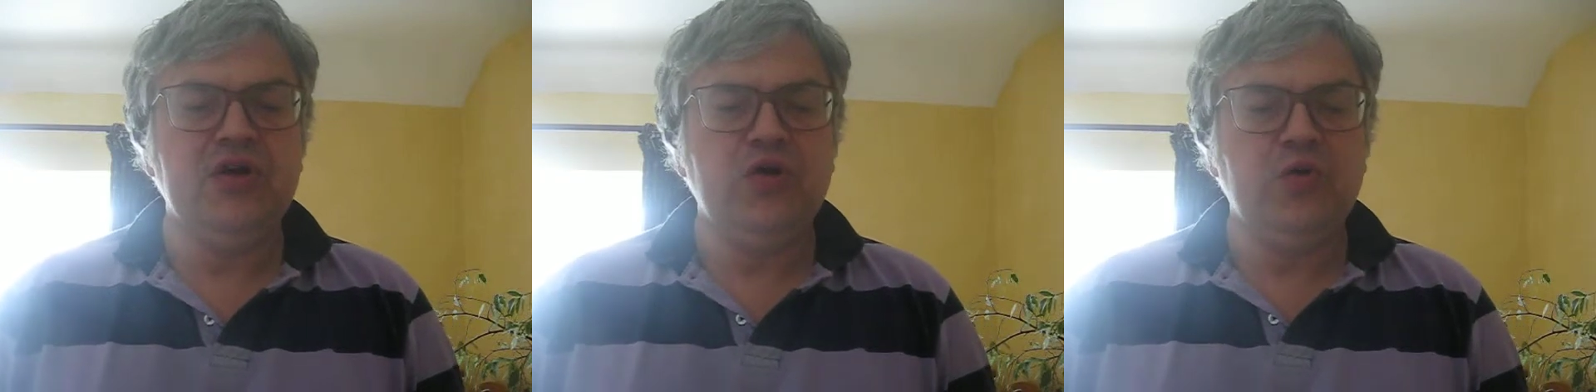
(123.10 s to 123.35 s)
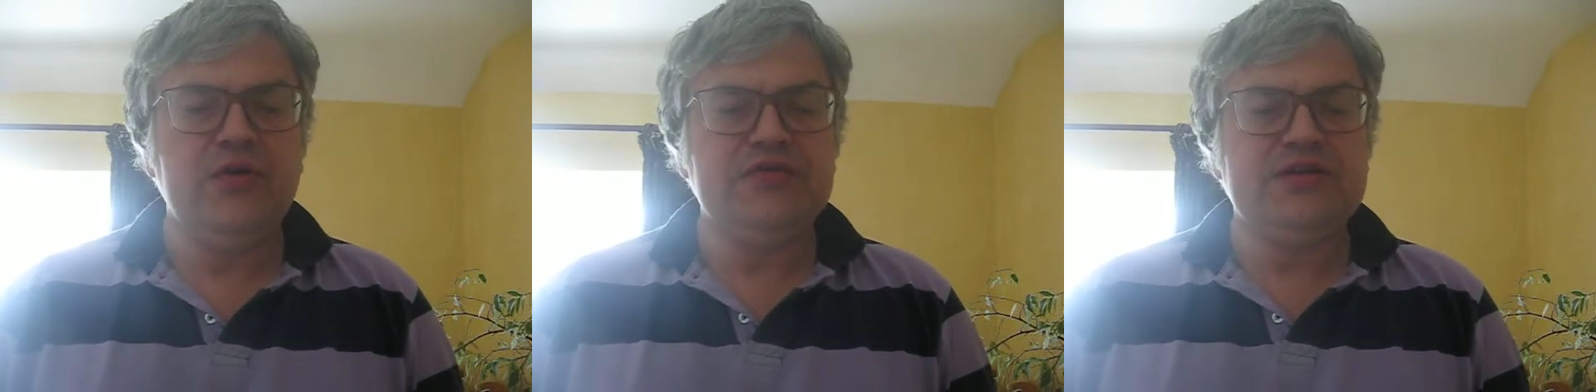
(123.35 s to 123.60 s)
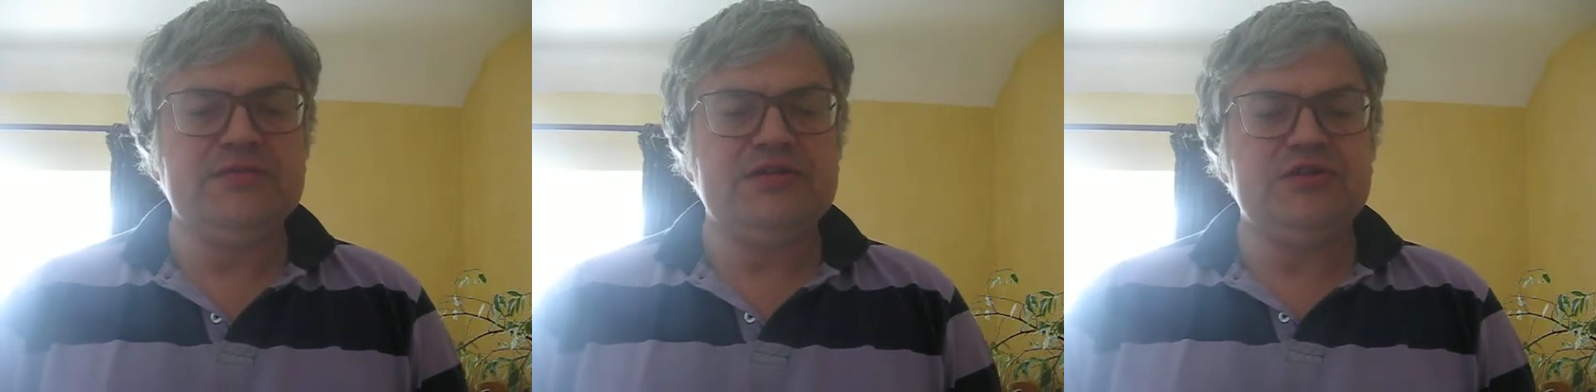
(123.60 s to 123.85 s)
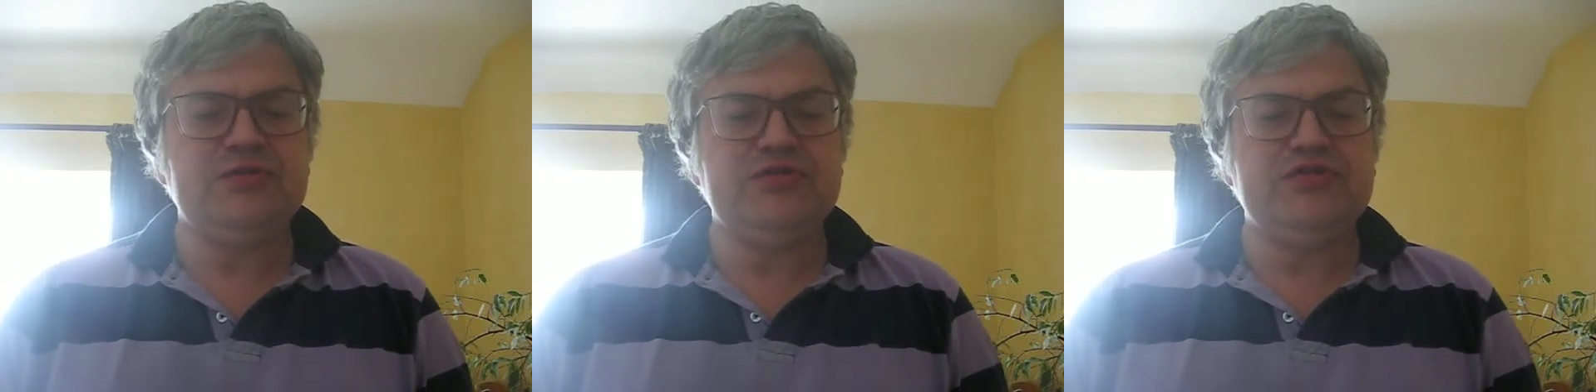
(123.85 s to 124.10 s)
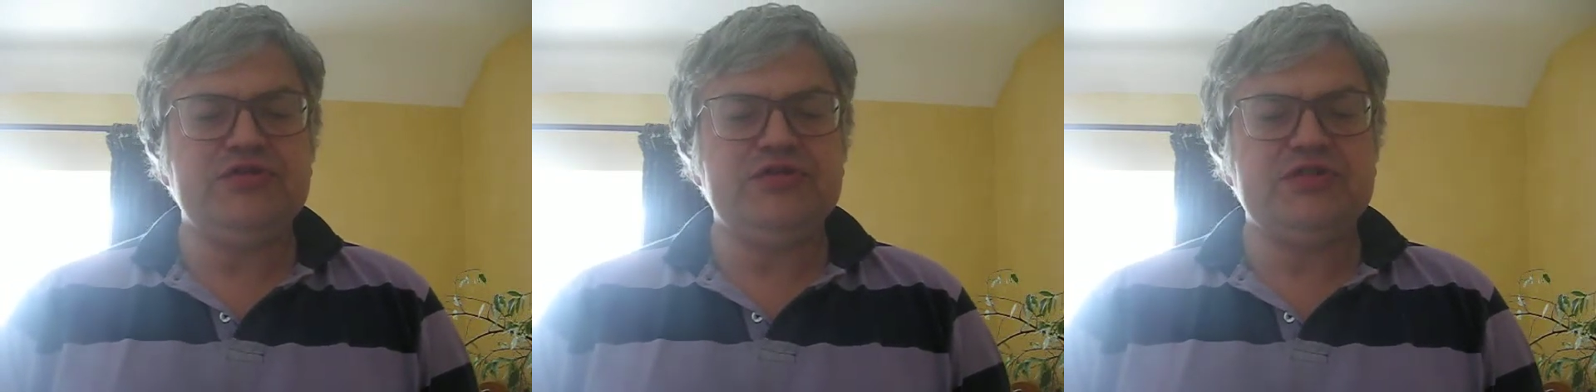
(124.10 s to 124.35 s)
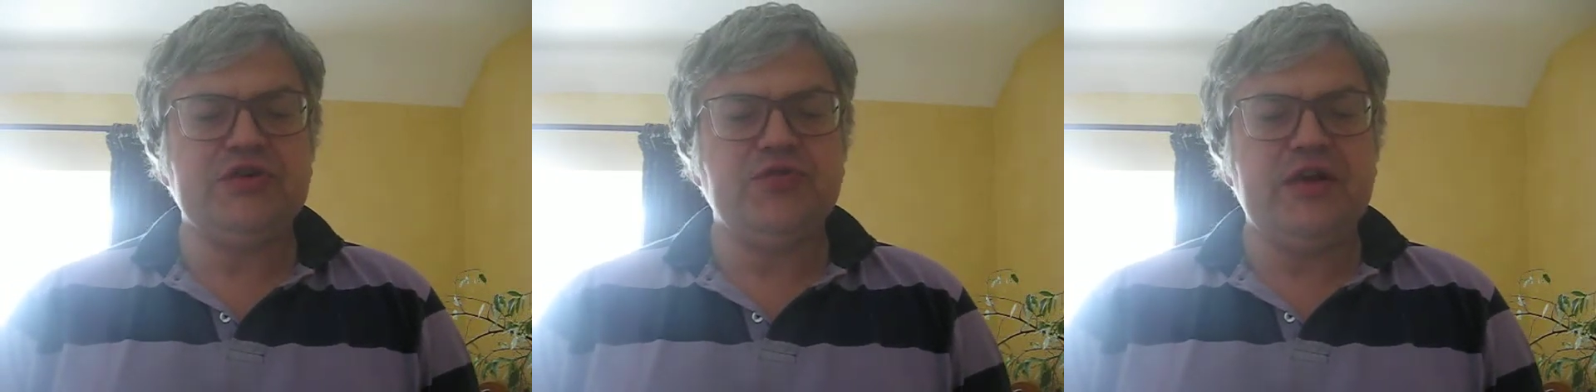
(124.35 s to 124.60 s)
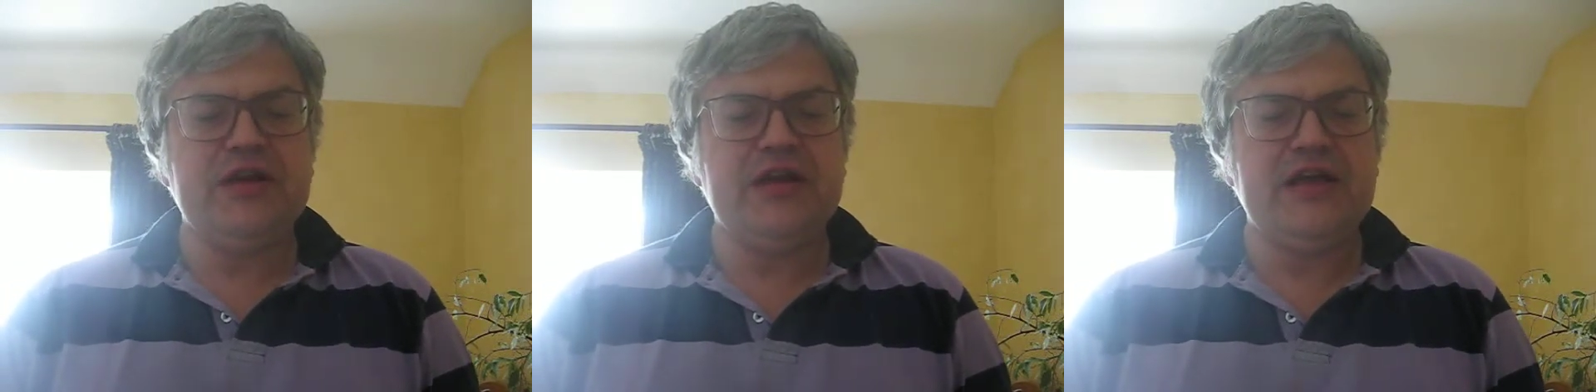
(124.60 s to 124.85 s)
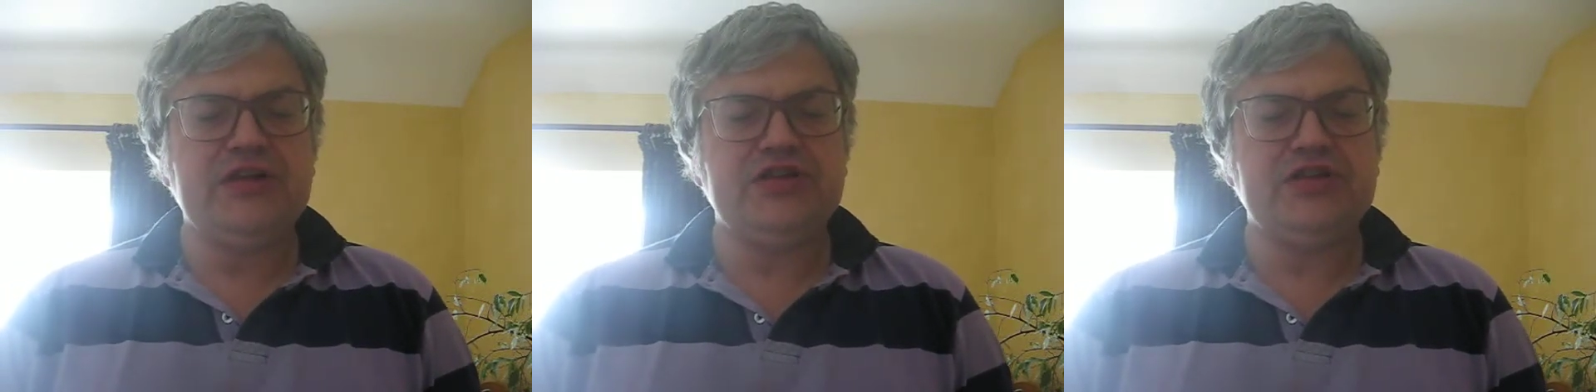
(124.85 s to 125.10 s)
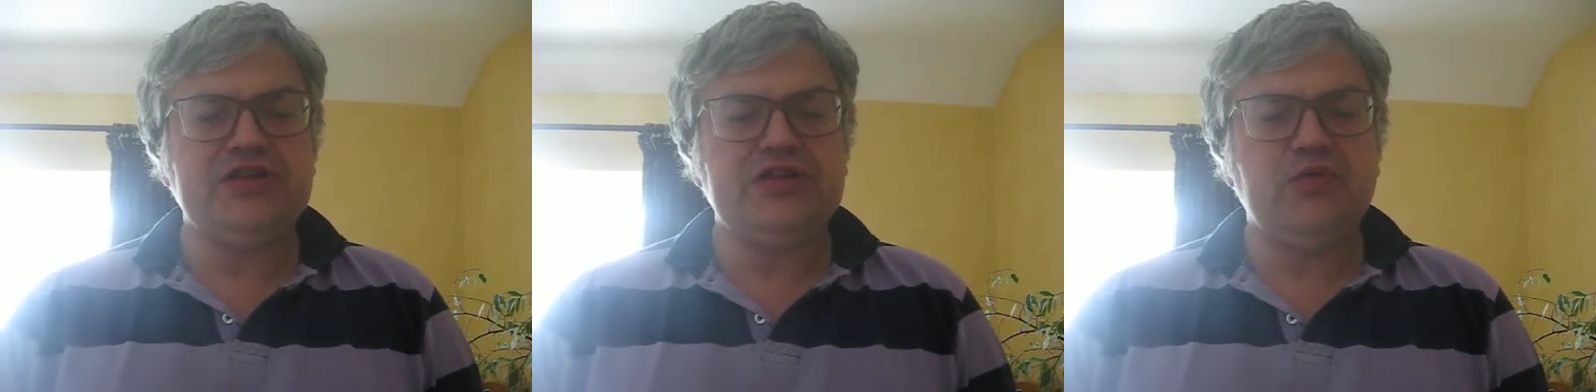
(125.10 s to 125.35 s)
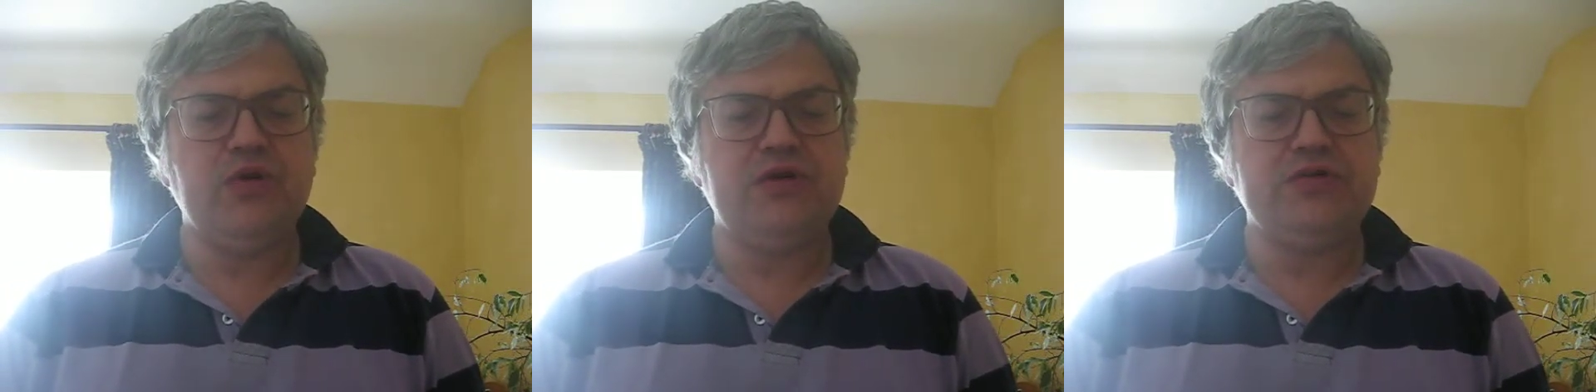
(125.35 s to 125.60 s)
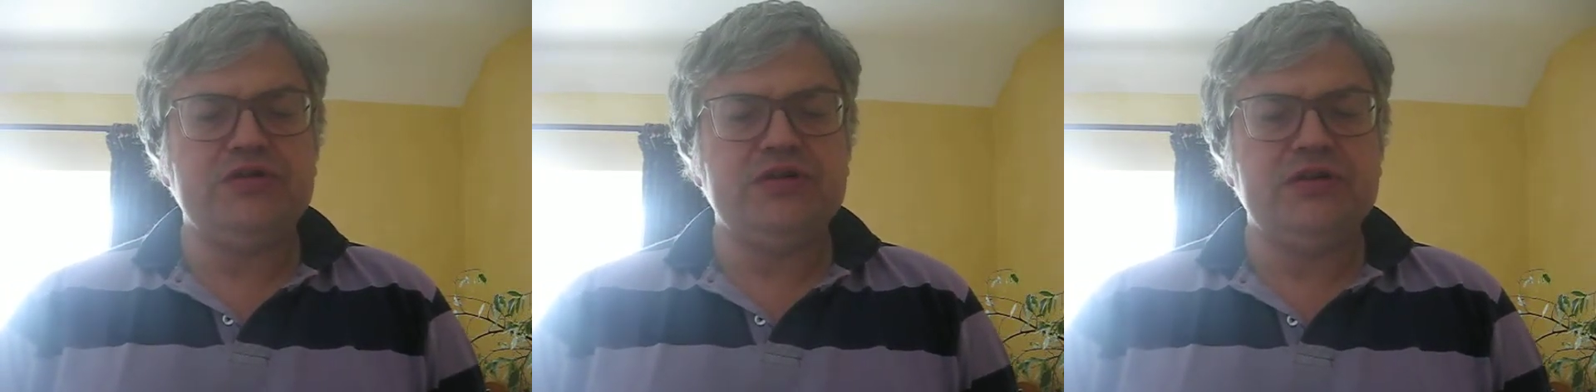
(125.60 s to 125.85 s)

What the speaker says: We are attempting to introduce a great nation to the world.